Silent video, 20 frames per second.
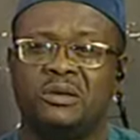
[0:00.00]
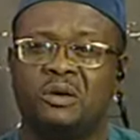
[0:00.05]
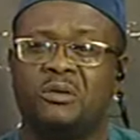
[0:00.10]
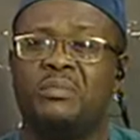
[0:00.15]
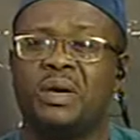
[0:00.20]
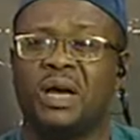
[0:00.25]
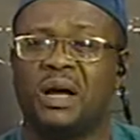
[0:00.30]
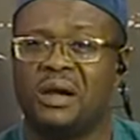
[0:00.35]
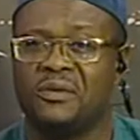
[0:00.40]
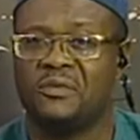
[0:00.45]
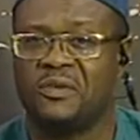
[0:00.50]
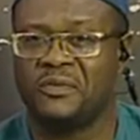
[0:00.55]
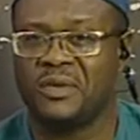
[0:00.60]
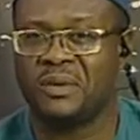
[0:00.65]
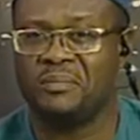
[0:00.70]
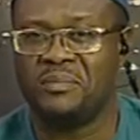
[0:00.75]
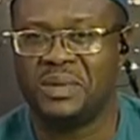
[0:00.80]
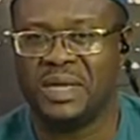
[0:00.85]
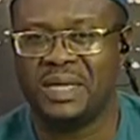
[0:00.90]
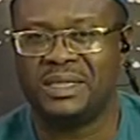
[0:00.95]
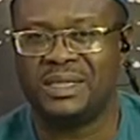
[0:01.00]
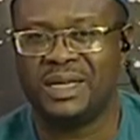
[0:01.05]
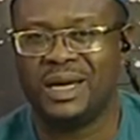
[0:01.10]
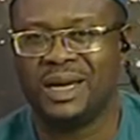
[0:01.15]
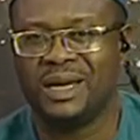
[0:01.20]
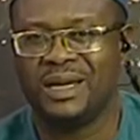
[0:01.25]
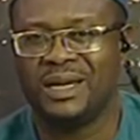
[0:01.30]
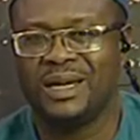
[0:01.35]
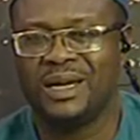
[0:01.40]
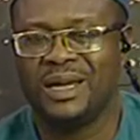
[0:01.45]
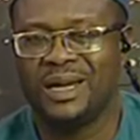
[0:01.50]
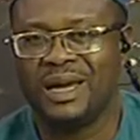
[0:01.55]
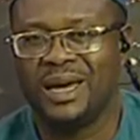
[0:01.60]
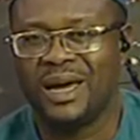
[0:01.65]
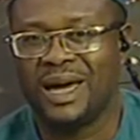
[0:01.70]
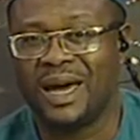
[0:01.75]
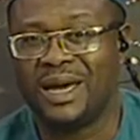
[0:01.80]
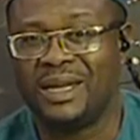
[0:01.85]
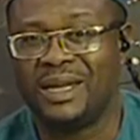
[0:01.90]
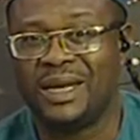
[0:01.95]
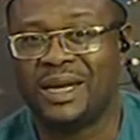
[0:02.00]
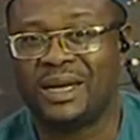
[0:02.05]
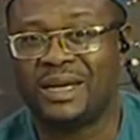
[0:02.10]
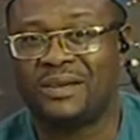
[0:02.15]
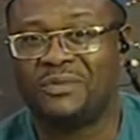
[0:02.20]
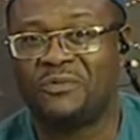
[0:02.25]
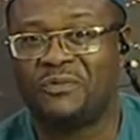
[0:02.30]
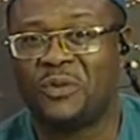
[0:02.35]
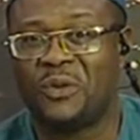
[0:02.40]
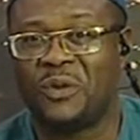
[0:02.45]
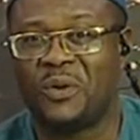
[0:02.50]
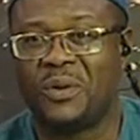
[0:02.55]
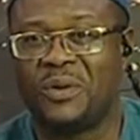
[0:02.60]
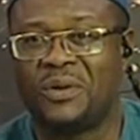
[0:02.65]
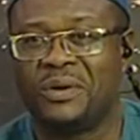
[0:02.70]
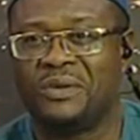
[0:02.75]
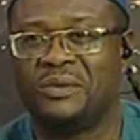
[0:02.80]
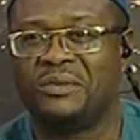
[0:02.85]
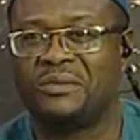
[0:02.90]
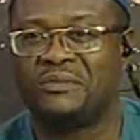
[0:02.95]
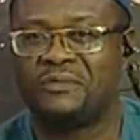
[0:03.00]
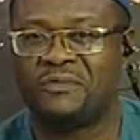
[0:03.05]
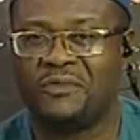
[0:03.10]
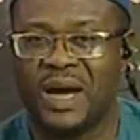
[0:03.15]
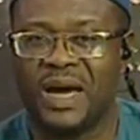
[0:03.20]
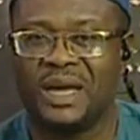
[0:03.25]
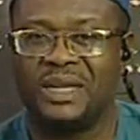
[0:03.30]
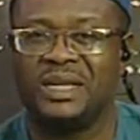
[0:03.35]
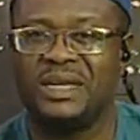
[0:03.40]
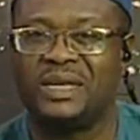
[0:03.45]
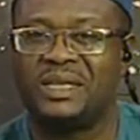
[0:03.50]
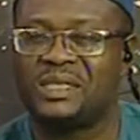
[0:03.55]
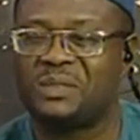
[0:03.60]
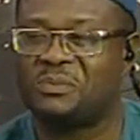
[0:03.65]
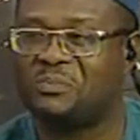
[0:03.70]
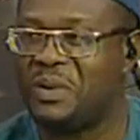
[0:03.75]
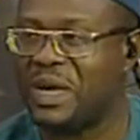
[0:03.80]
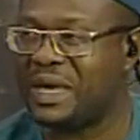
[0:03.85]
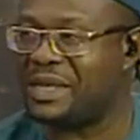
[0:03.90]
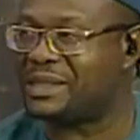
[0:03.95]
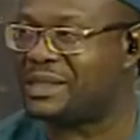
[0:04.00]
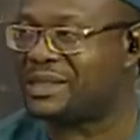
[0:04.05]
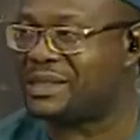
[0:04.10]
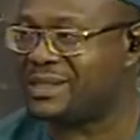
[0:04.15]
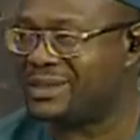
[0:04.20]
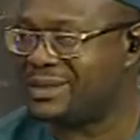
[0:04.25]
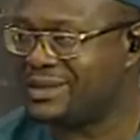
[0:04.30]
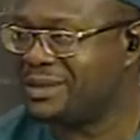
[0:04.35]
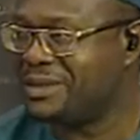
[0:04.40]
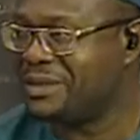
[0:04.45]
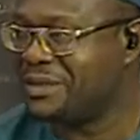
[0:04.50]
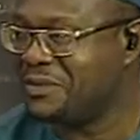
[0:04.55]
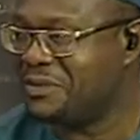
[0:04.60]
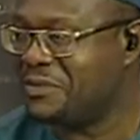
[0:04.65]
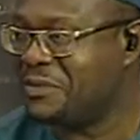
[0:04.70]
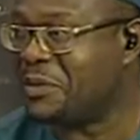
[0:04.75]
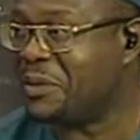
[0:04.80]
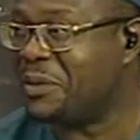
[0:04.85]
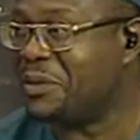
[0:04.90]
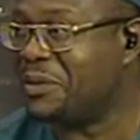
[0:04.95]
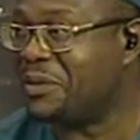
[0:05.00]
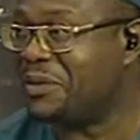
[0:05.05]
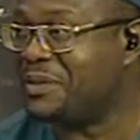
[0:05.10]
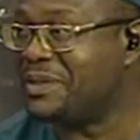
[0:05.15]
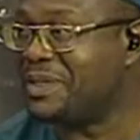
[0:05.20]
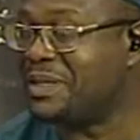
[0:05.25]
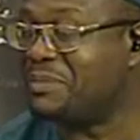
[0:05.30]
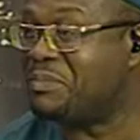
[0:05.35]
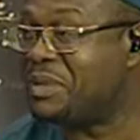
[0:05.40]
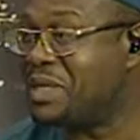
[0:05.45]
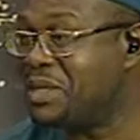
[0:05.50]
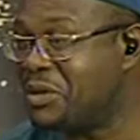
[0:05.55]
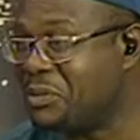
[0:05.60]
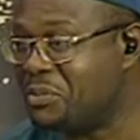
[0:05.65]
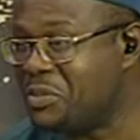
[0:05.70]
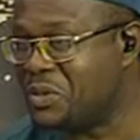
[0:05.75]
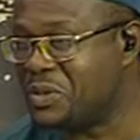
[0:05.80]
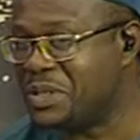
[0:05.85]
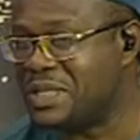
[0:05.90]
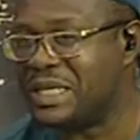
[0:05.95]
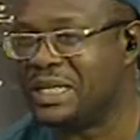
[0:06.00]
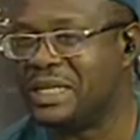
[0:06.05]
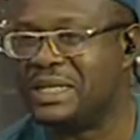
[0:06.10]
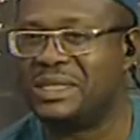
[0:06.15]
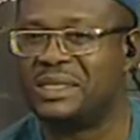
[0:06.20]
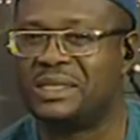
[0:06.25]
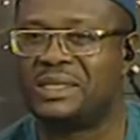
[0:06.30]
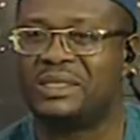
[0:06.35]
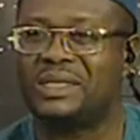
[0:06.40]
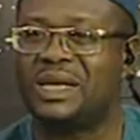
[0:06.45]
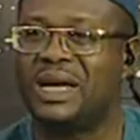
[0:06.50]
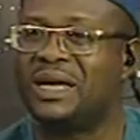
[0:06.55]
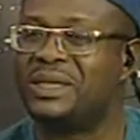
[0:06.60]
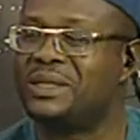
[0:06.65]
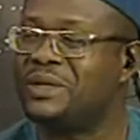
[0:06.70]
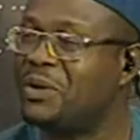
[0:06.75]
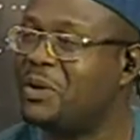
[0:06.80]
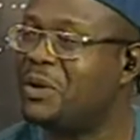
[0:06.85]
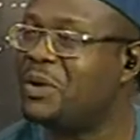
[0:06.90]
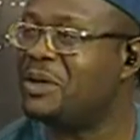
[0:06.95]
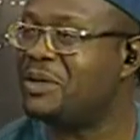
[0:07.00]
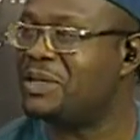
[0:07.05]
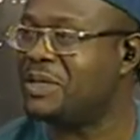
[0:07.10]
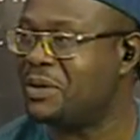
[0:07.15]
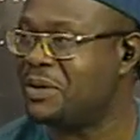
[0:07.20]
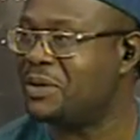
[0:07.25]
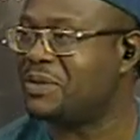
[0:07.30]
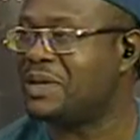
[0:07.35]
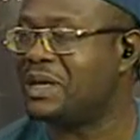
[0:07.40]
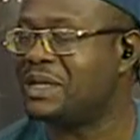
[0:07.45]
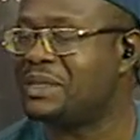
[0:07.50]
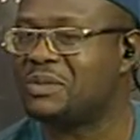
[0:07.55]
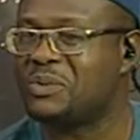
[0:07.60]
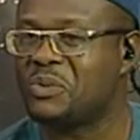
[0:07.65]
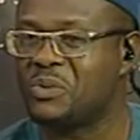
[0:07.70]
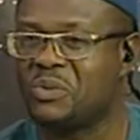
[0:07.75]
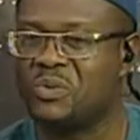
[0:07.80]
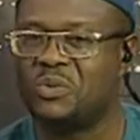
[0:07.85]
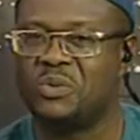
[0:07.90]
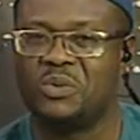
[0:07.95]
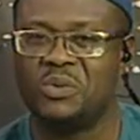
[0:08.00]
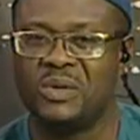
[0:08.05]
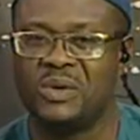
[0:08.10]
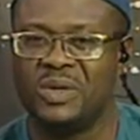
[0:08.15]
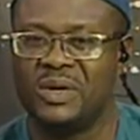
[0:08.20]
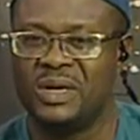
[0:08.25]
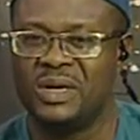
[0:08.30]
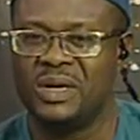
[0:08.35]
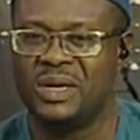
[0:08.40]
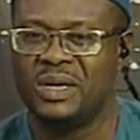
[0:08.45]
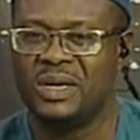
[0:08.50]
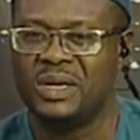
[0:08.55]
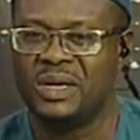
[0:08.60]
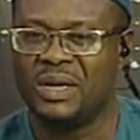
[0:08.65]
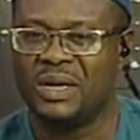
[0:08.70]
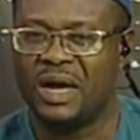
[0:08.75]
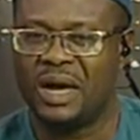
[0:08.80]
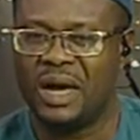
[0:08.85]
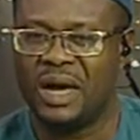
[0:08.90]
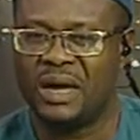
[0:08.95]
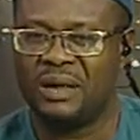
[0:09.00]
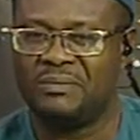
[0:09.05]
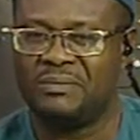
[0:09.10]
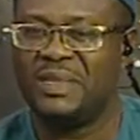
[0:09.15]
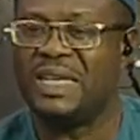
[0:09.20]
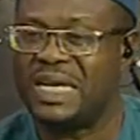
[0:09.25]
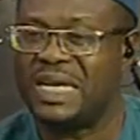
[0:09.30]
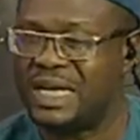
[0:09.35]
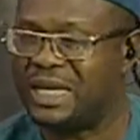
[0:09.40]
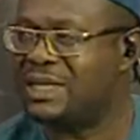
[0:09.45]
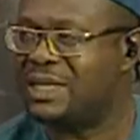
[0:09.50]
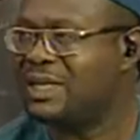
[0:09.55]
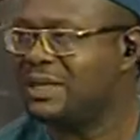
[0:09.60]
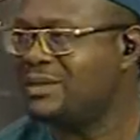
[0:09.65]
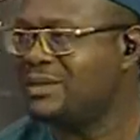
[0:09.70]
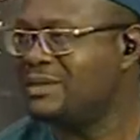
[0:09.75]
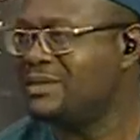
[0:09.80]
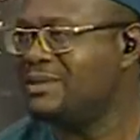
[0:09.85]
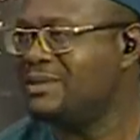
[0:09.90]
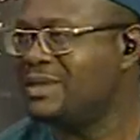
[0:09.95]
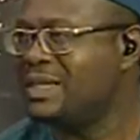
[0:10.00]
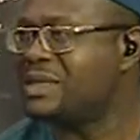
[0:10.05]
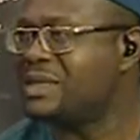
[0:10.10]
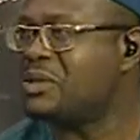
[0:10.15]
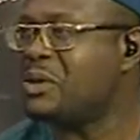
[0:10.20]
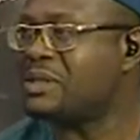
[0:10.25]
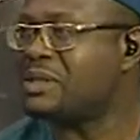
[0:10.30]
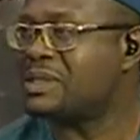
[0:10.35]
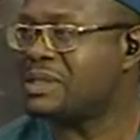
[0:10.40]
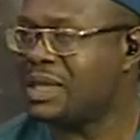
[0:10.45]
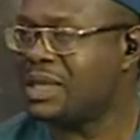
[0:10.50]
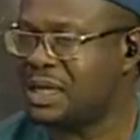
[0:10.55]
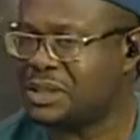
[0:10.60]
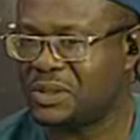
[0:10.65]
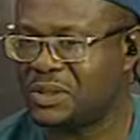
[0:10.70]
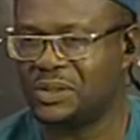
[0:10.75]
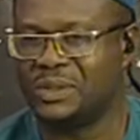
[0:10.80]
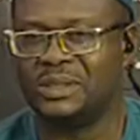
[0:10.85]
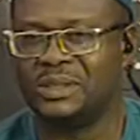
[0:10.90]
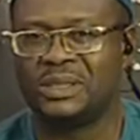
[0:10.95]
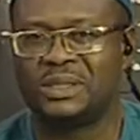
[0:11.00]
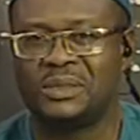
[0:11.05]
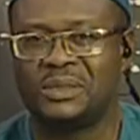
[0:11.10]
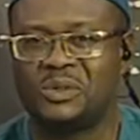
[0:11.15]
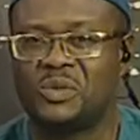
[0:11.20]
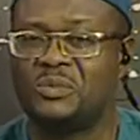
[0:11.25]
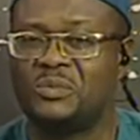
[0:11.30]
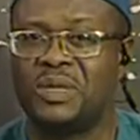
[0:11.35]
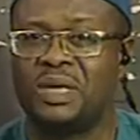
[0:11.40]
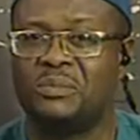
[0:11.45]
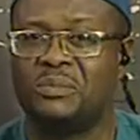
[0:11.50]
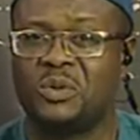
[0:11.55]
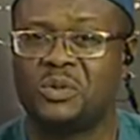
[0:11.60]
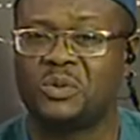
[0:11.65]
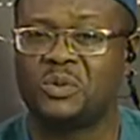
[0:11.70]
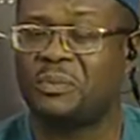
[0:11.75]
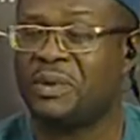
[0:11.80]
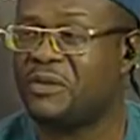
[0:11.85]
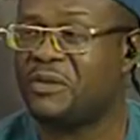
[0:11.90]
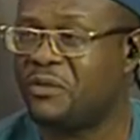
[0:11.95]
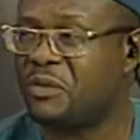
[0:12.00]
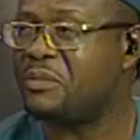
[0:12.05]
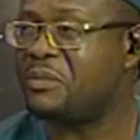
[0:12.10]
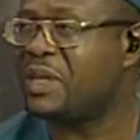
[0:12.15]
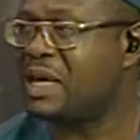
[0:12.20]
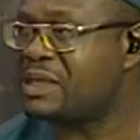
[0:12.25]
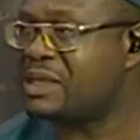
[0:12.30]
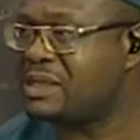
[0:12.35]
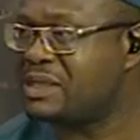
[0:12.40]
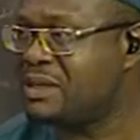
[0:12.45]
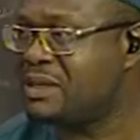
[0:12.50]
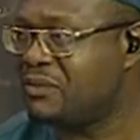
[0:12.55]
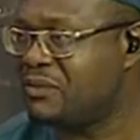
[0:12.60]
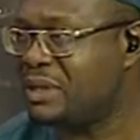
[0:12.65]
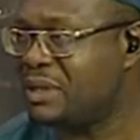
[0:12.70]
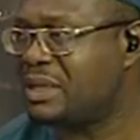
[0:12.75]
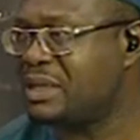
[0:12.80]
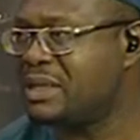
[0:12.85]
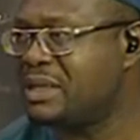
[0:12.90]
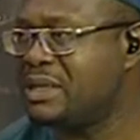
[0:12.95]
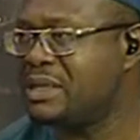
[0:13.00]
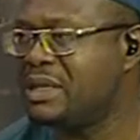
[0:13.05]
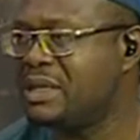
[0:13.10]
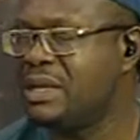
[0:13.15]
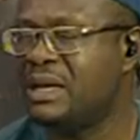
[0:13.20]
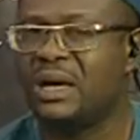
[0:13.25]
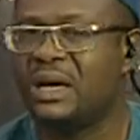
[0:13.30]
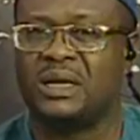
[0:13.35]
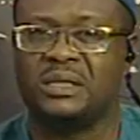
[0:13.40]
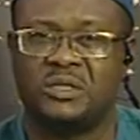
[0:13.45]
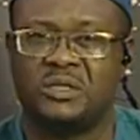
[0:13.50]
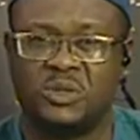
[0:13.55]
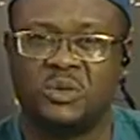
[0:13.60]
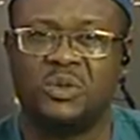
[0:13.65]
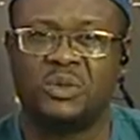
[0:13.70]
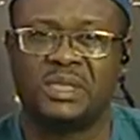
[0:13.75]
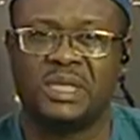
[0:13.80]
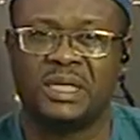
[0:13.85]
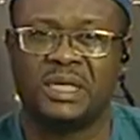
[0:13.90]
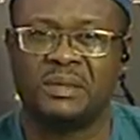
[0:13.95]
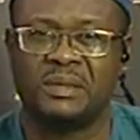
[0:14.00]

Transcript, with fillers: on behalf of the media INEC for finding a space for the PWDs and all the others who uh, need this concession to be able to perform their civic a duty. duty.